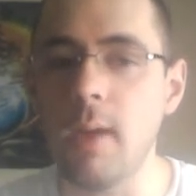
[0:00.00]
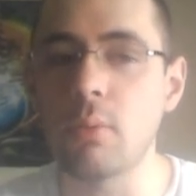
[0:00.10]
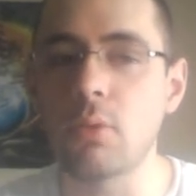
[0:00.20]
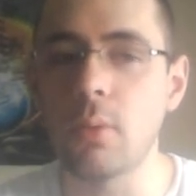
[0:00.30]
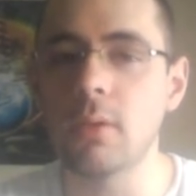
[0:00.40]
That
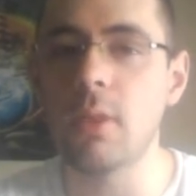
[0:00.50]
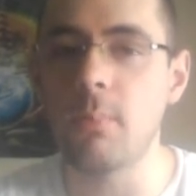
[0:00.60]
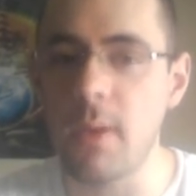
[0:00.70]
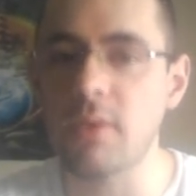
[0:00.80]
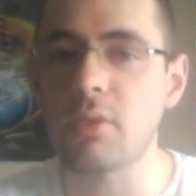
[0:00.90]
was one of the
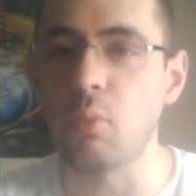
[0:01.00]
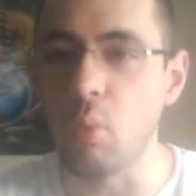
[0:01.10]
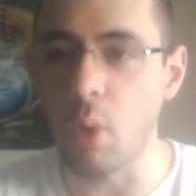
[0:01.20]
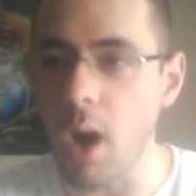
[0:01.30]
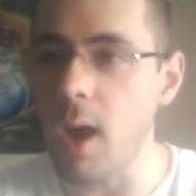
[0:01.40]
best
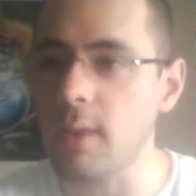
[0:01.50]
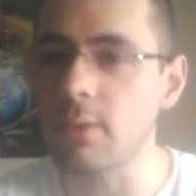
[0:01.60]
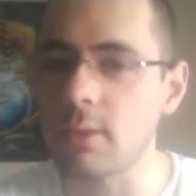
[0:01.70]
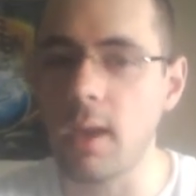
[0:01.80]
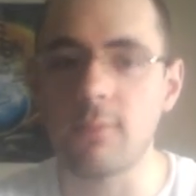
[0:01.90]

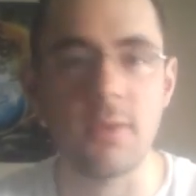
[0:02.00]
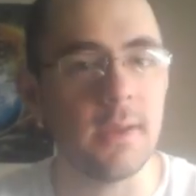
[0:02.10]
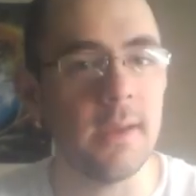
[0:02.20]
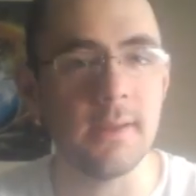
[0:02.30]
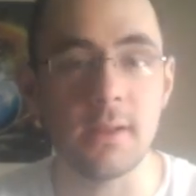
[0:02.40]
Raws I've
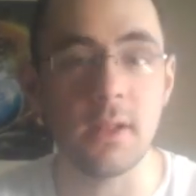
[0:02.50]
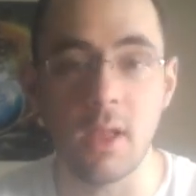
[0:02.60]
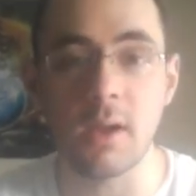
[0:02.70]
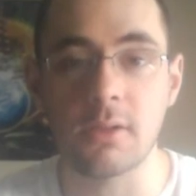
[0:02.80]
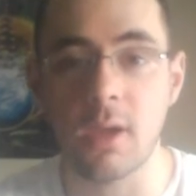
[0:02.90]
seen in a
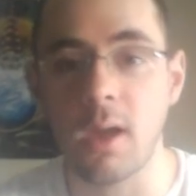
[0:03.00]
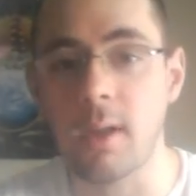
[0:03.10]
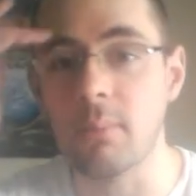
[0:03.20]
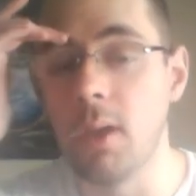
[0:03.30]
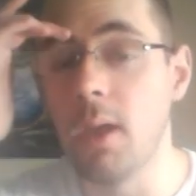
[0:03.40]
long
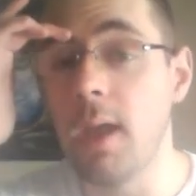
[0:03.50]
time.